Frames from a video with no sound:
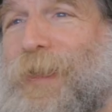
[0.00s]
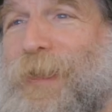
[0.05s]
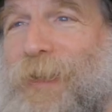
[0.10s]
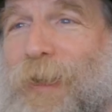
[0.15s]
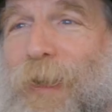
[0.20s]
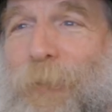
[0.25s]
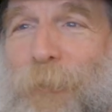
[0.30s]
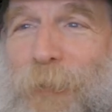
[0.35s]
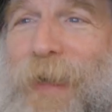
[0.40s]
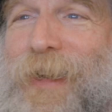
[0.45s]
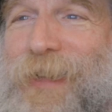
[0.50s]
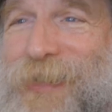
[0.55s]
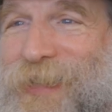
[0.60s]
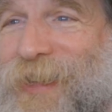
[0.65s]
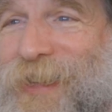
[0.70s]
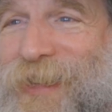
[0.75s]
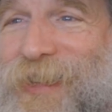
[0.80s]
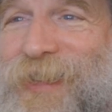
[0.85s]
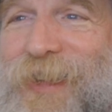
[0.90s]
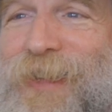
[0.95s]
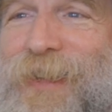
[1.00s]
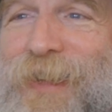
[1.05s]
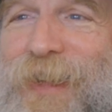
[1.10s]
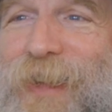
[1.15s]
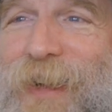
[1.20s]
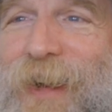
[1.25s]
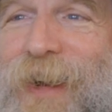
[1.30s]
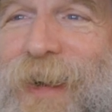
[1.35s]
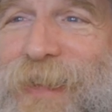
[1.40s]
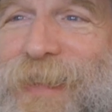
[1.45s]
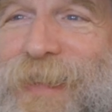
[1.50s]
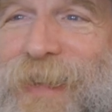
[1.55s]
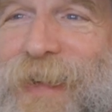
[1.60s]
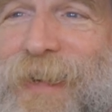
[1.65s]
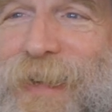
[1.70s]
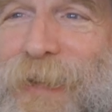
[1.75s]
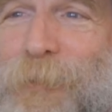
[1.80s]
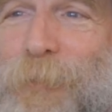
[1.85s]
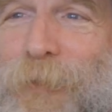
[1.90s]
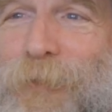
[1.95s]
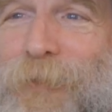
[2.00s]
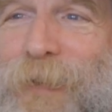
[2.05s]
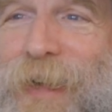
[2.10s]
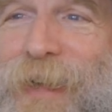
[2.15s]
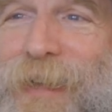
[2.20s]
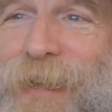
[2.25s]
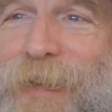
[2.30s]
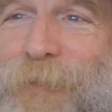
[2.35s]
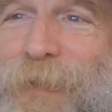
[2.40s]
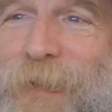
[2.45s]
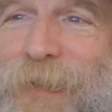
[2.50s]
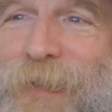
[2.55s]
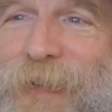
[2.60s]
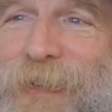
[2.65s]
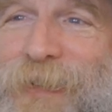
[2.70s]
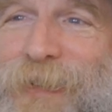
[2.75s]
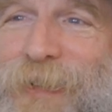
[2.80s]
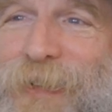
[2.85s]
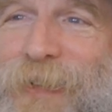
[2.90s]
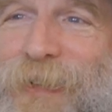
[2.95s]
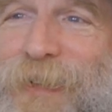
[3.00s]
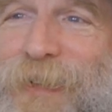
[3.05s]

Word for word: people and the corporations certainly aren't there to provide them the